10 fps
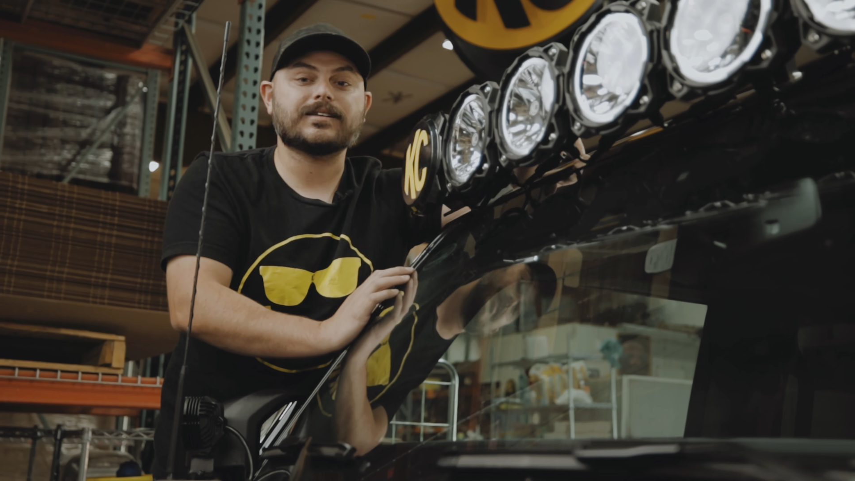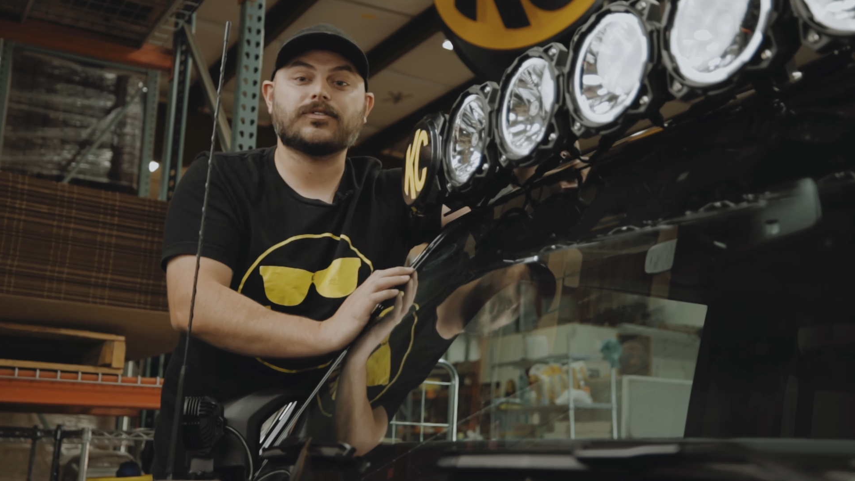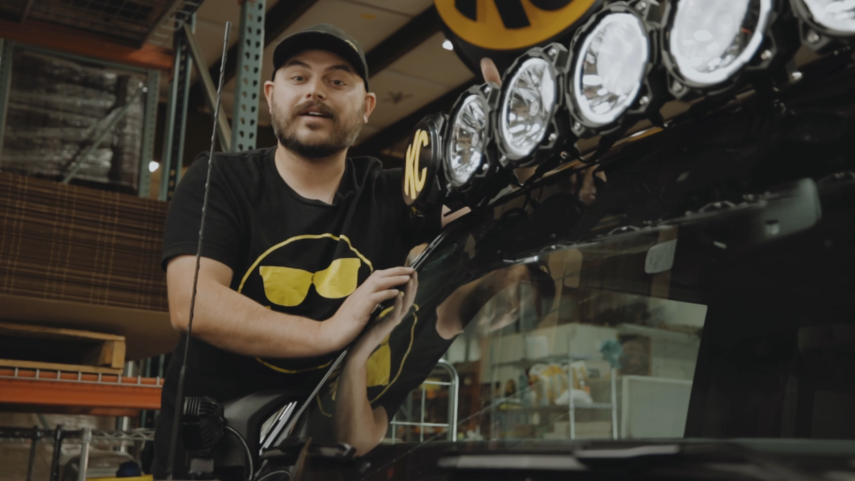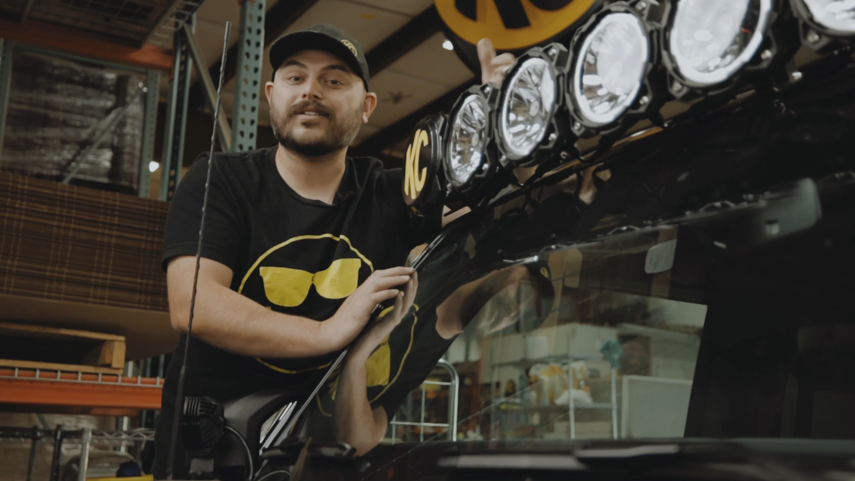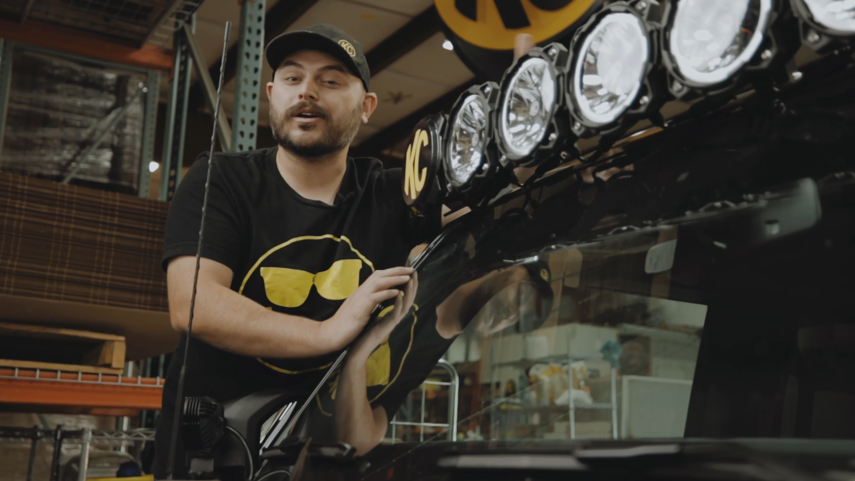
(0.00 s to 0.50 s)
If
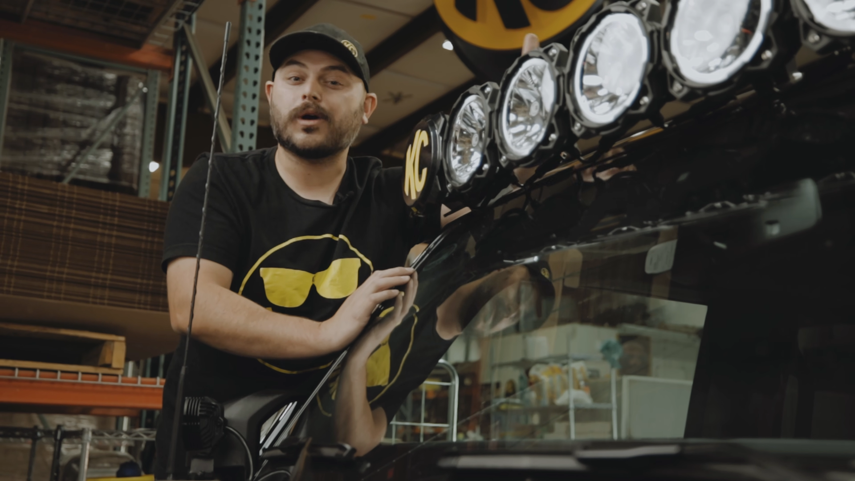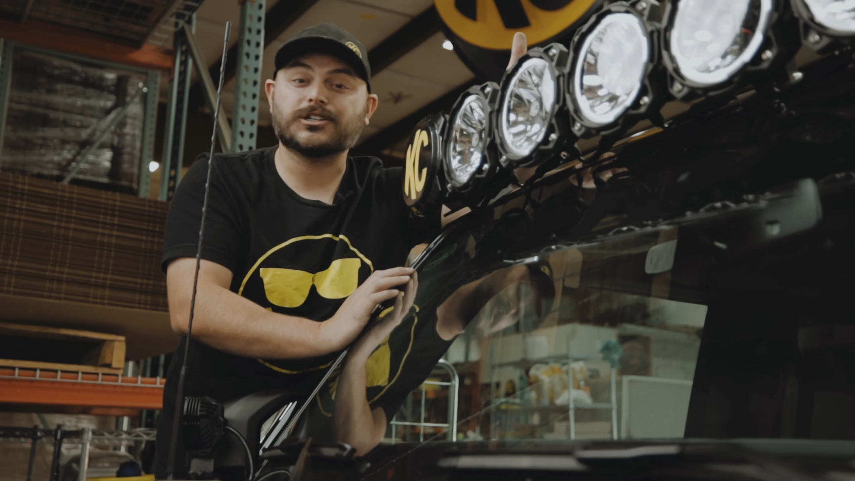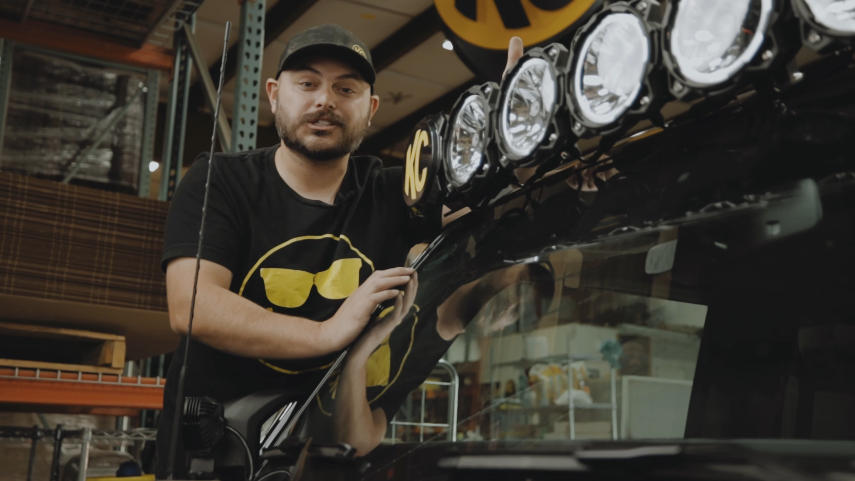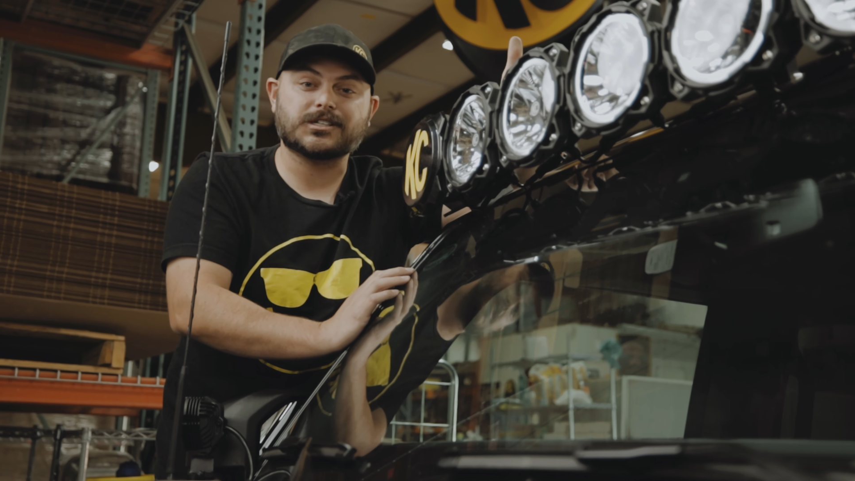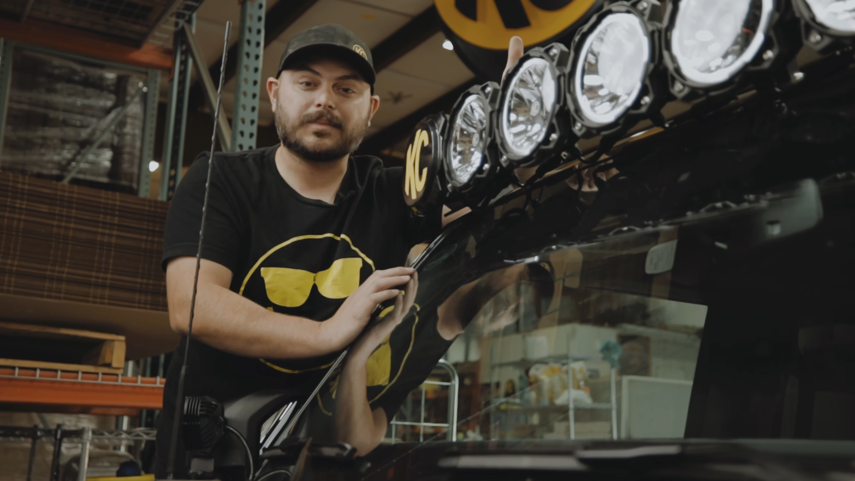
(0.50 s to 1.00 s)
you have any
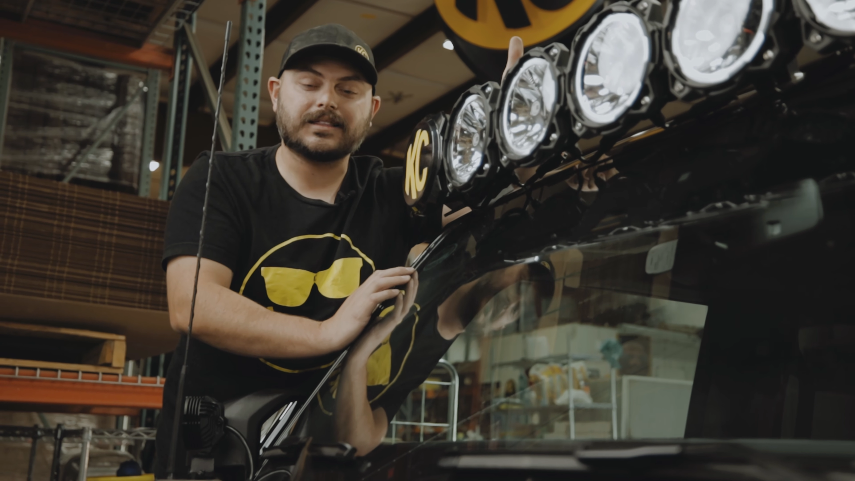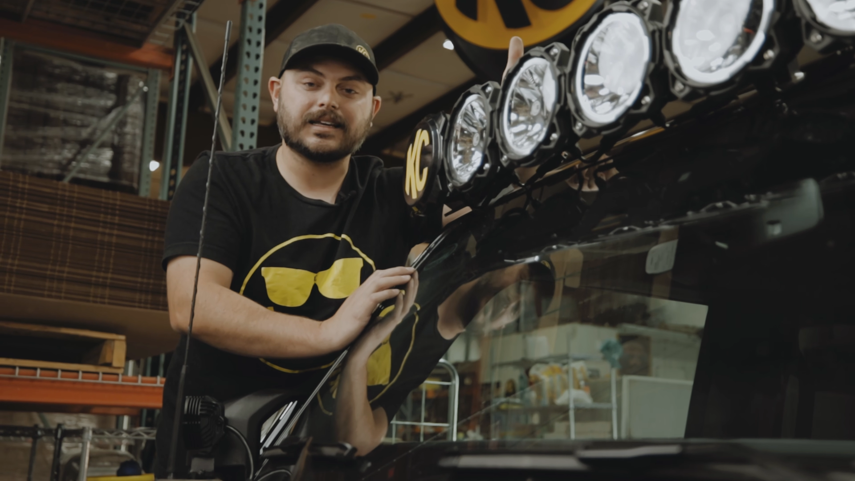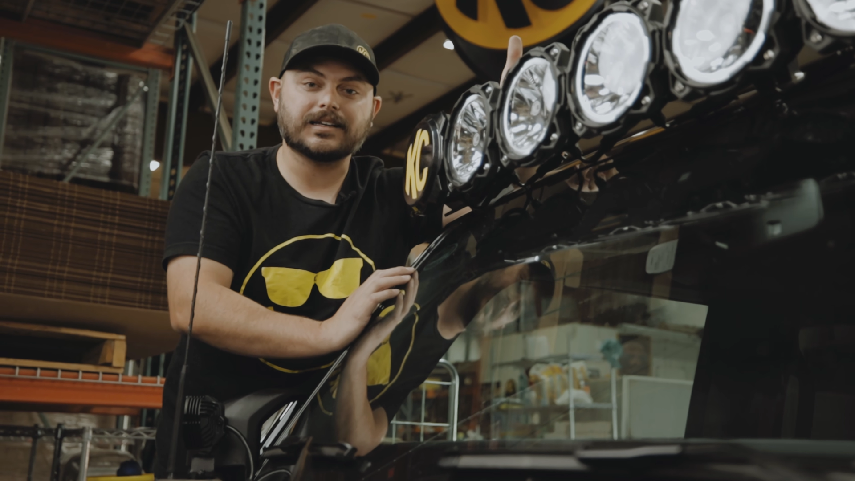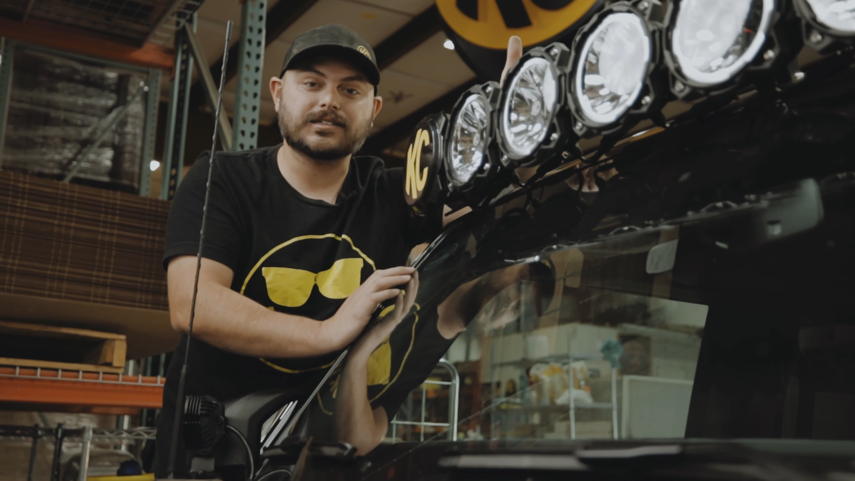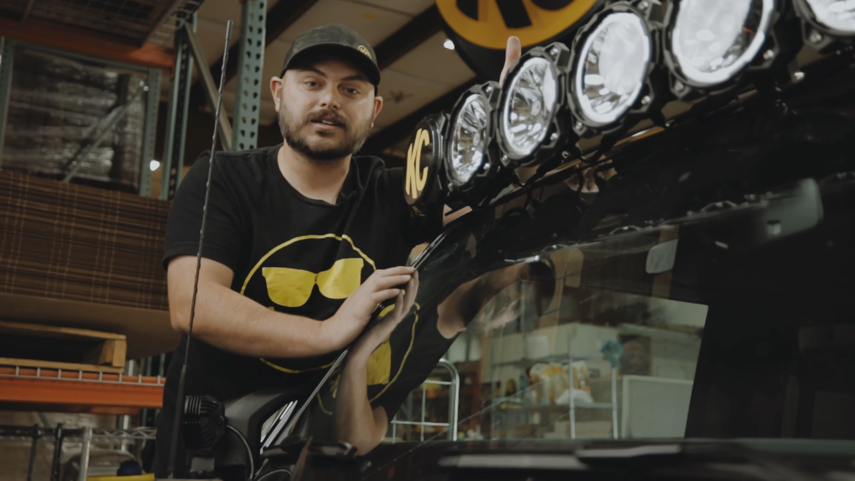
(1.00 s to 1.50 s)
questions about
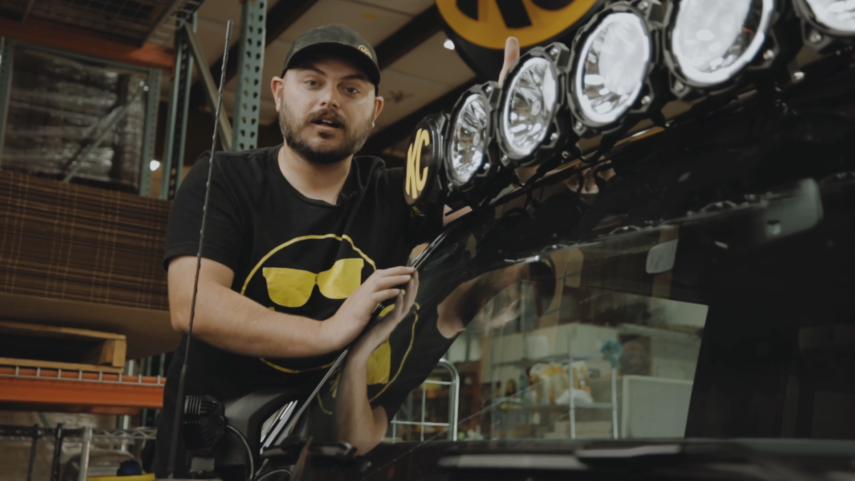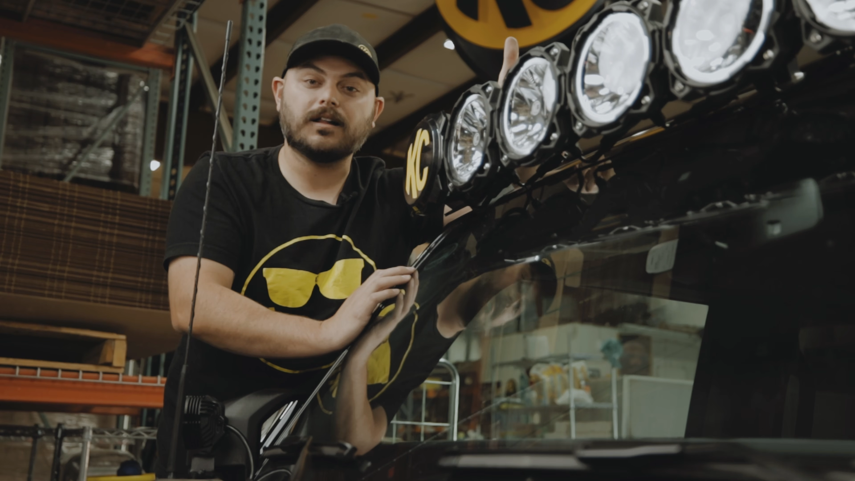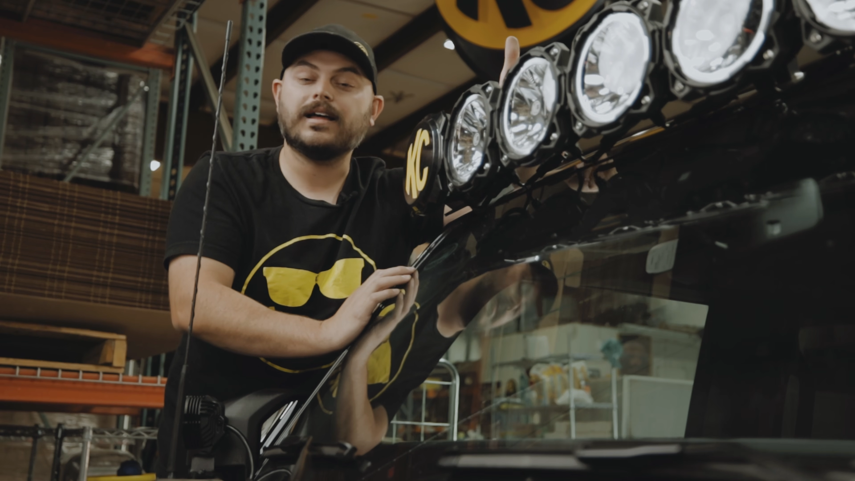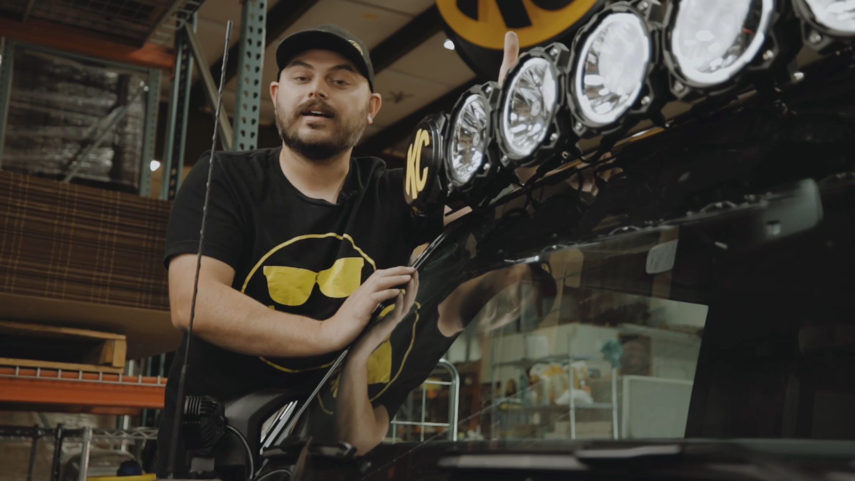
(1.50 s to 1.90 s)
the install,